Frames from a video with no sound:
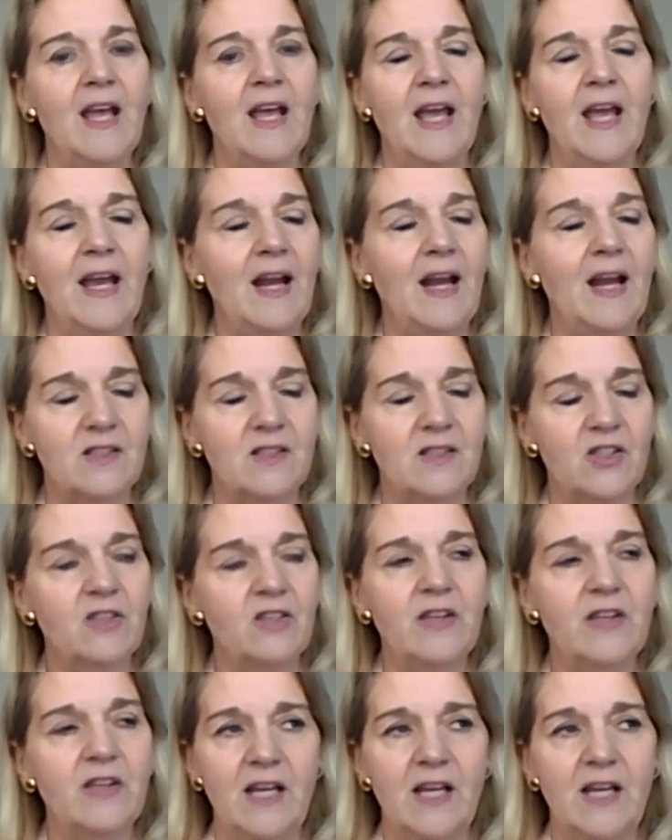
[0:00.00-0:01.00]
and I
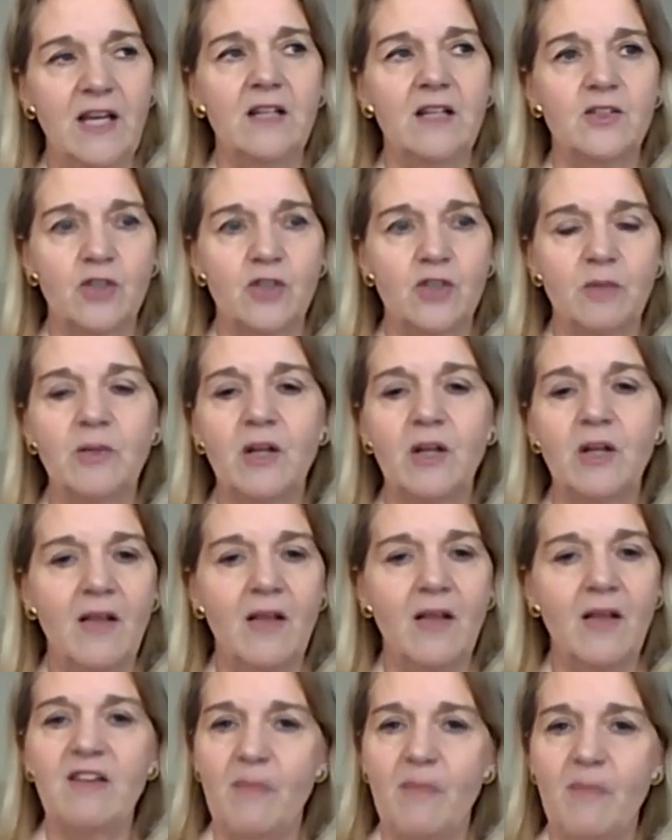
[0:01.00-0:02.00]
certainly can attribute a
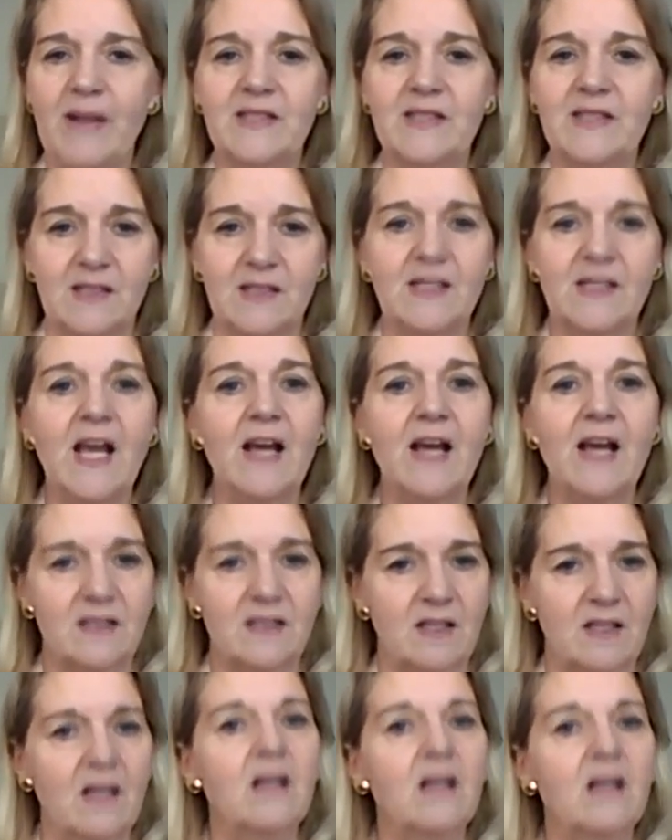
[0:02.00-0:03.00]
lot of my
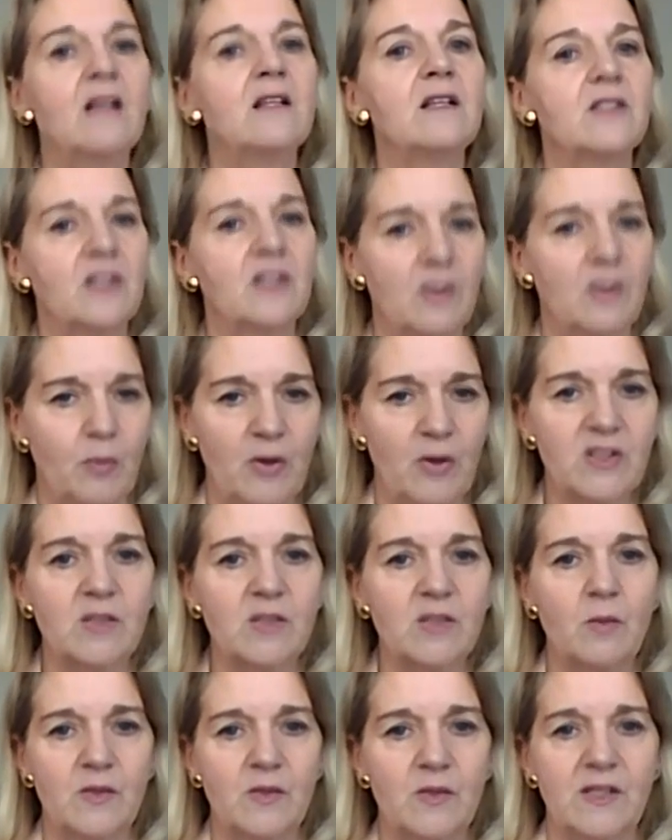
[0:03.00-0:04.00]
success to the
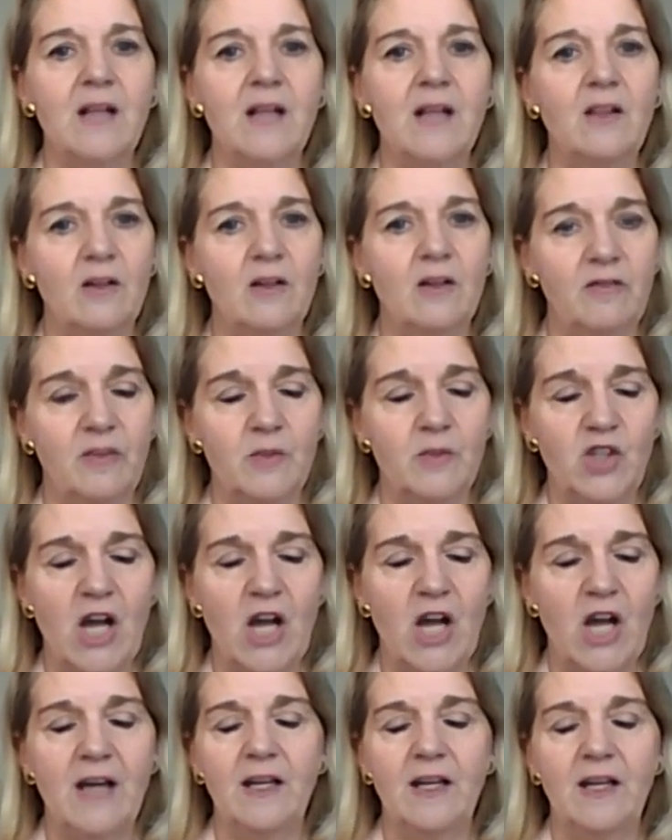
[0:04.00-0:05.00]
principles that I learned from
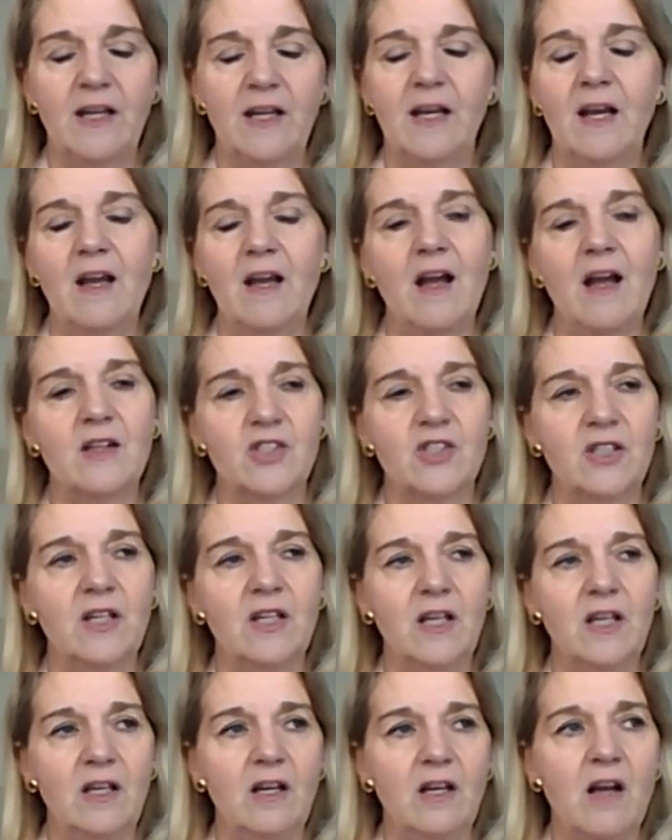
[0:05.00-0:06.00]
John. And I
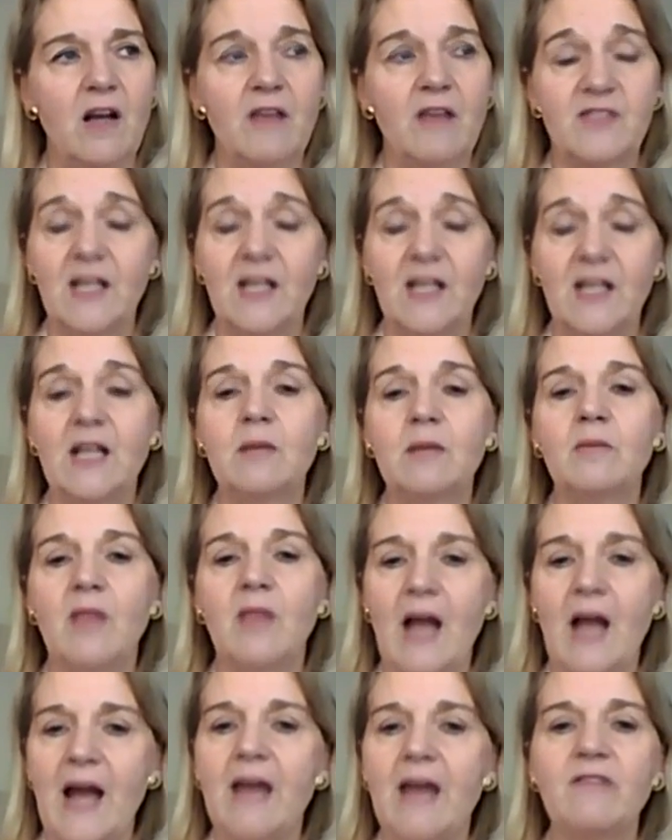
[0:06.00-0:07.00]
actually, have seen him
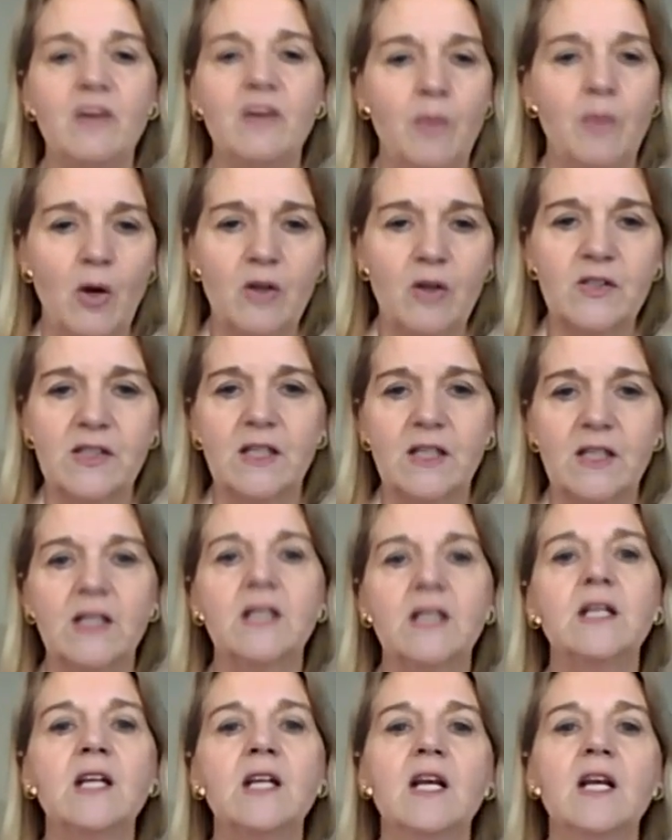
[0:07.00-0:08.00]
live in
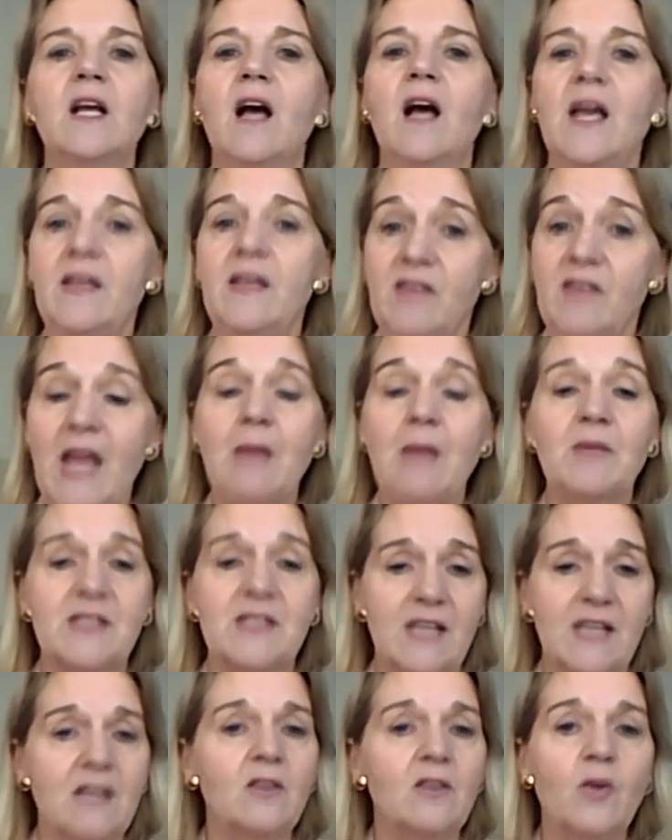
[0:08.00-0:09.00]
person. He came to
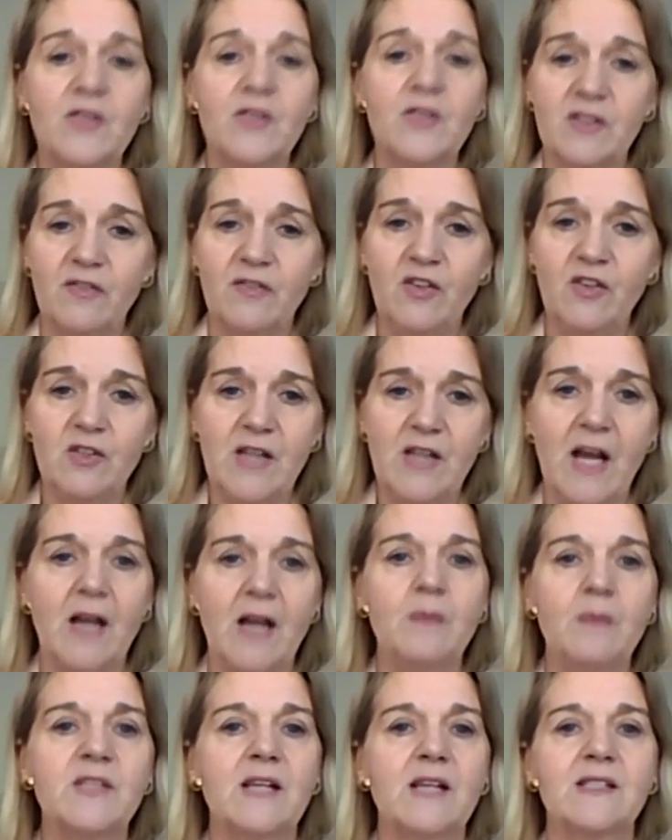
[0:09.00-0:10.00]
St. Louis a few
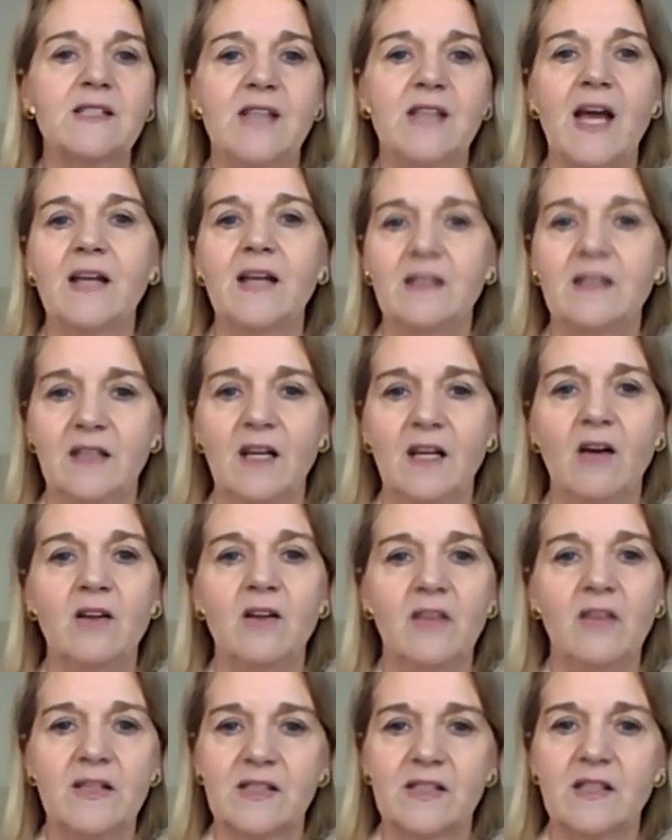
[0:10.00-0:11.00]
times. I sat,
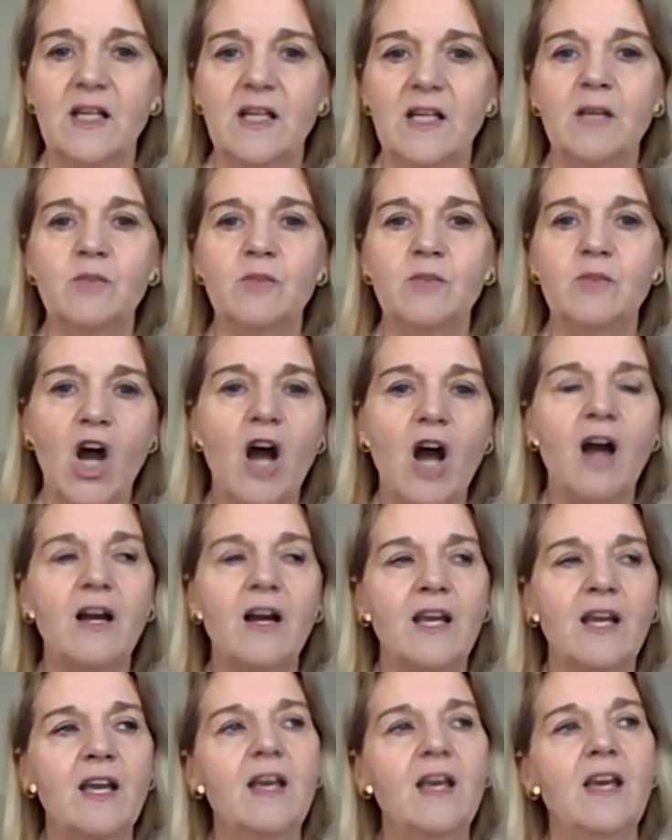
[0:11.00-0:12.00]
and listened to him
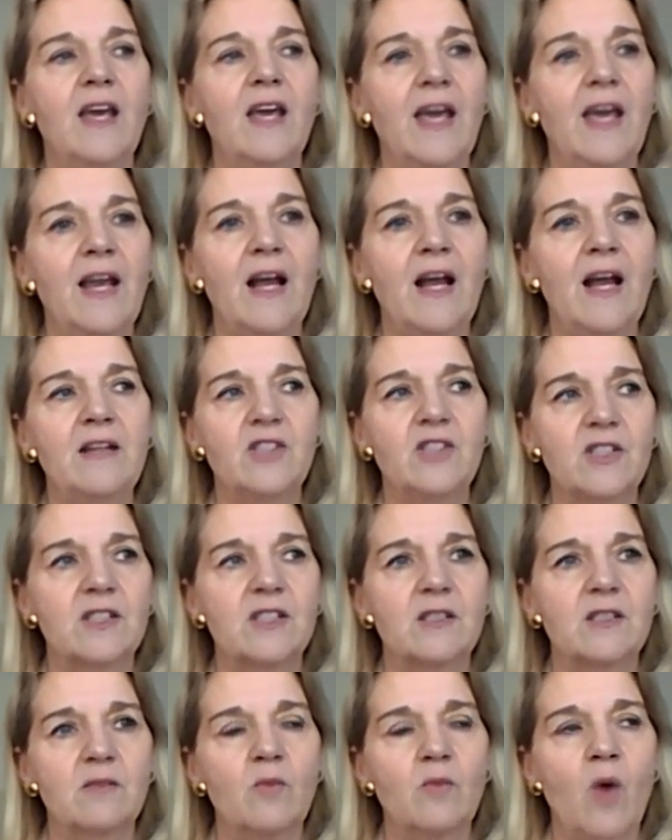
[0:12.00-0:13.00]
talk. And I
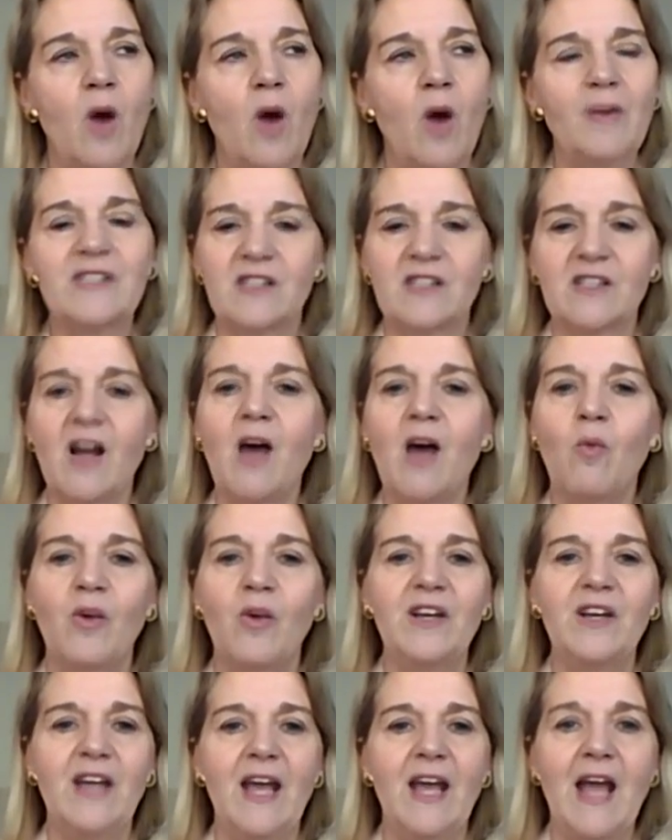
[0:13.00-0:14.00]
just always thought
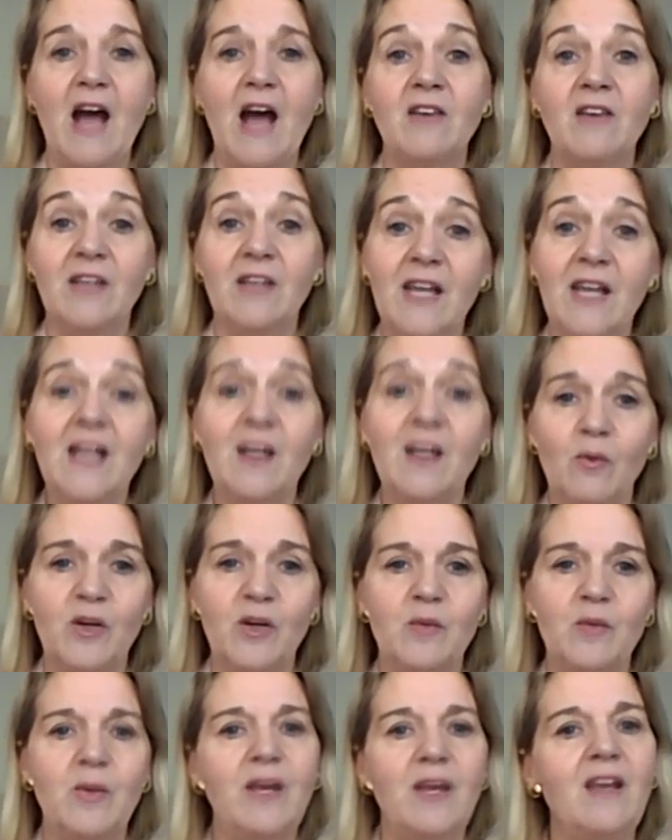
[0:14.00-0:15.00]
one day how neat it
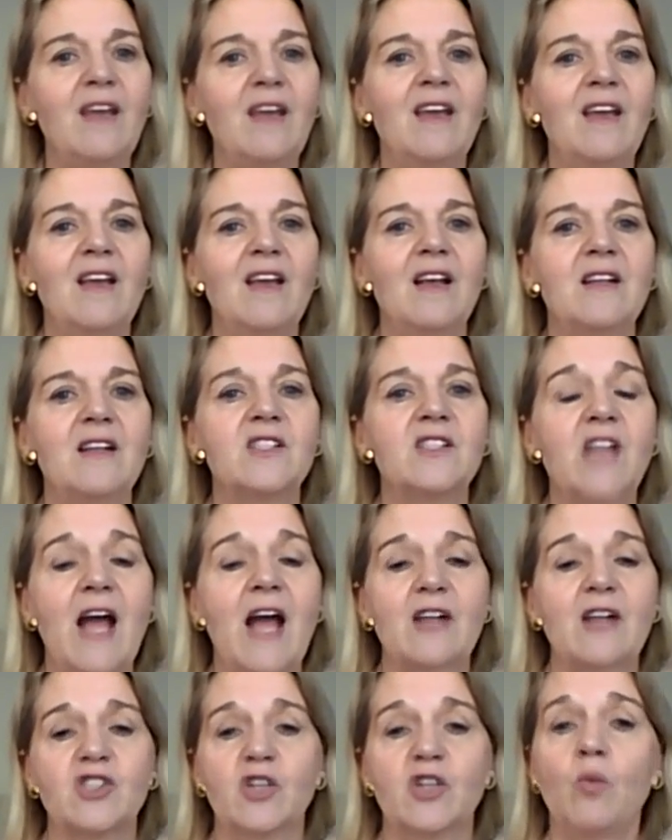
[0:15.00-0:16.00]
would be to
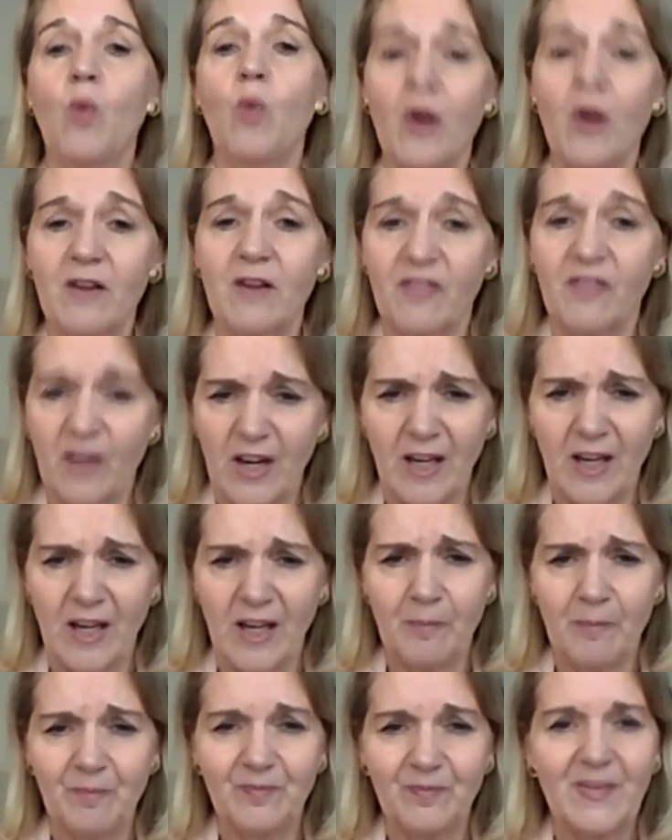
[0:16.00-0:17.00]
actually work for
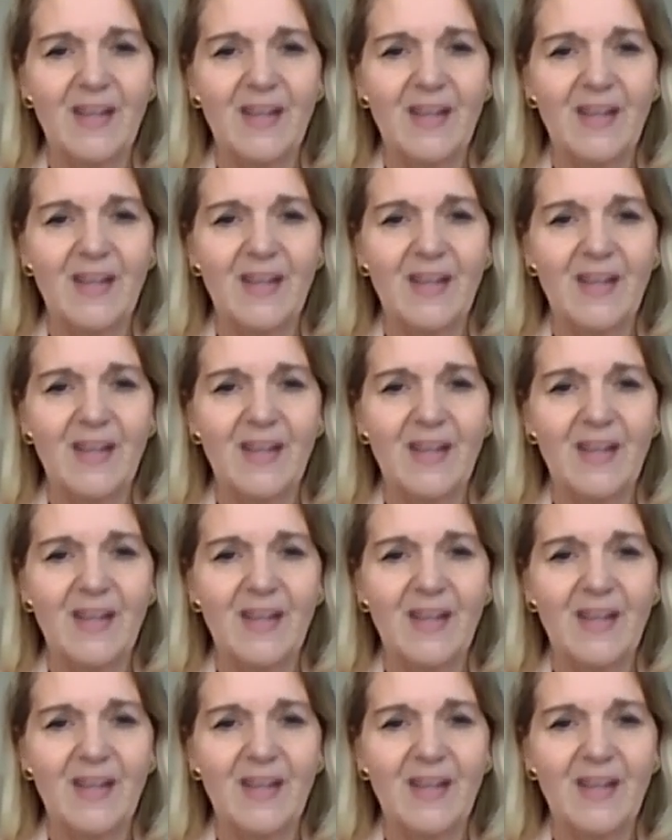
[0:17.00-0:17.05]
him.